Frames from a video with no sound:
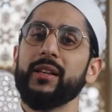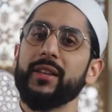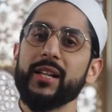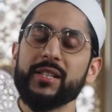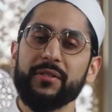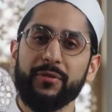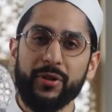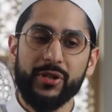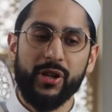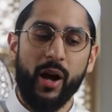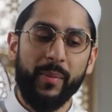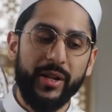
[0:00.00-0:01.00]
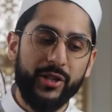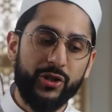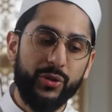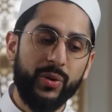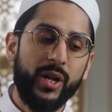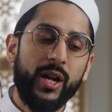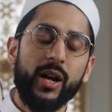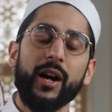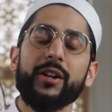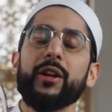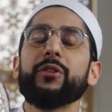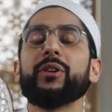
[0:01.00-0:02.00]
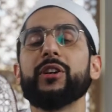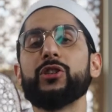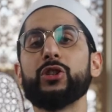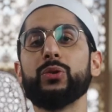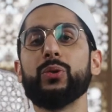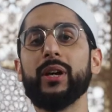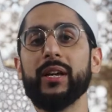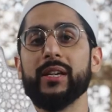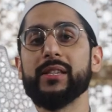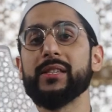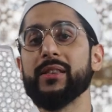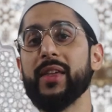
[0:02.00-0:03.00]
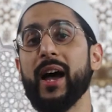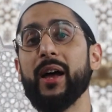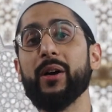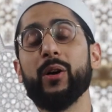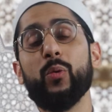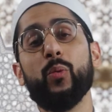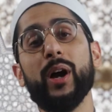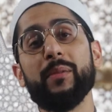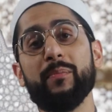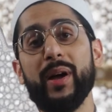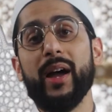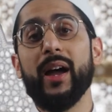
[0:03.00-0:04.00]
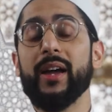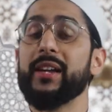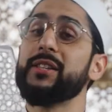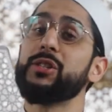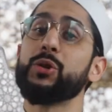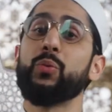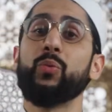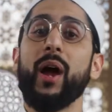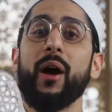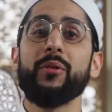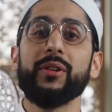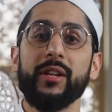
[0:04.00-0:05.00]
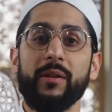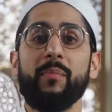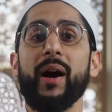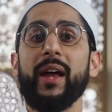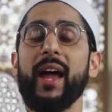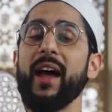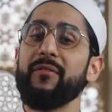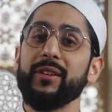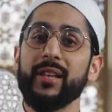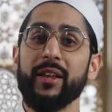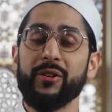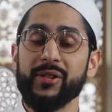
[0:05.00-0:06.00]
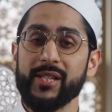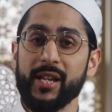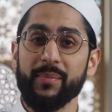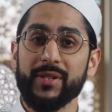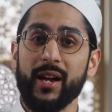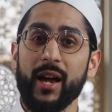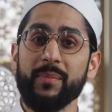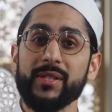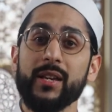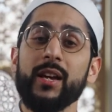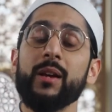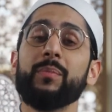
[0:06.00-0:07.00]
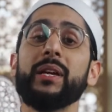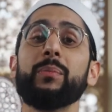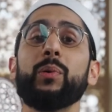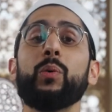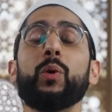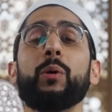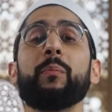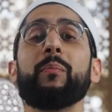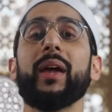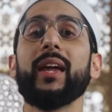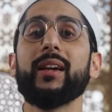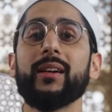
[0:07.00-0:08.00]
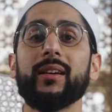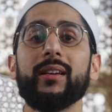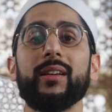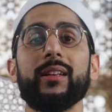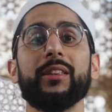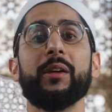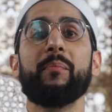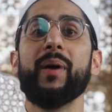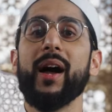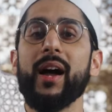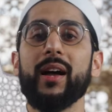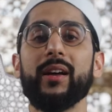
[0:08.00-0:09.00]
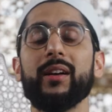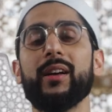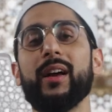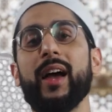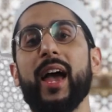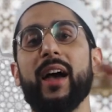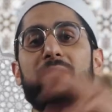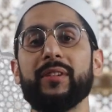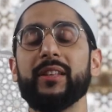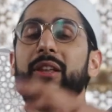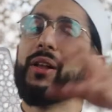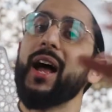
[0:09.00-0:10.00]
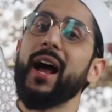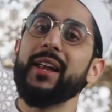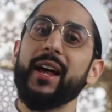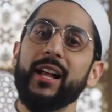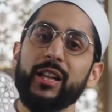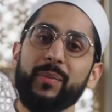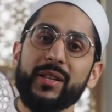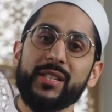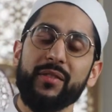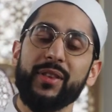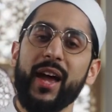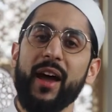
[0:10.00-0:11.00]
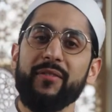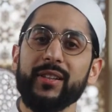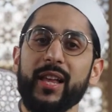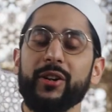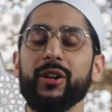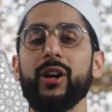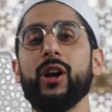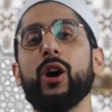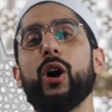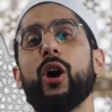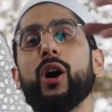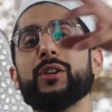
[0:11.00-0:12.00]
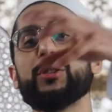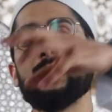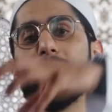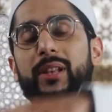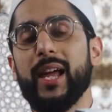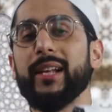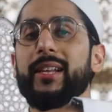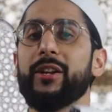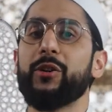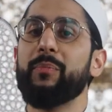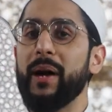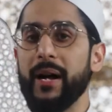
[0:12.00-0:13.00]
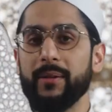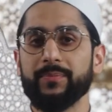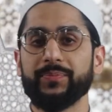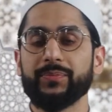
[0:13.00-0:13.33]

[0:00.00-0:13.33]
That's the first common issue. Another issue is that when ba is surrounded by heavy letters, sometimes people will make the ba heavy. They'll add elements of the heavy letter onto the light letter ba.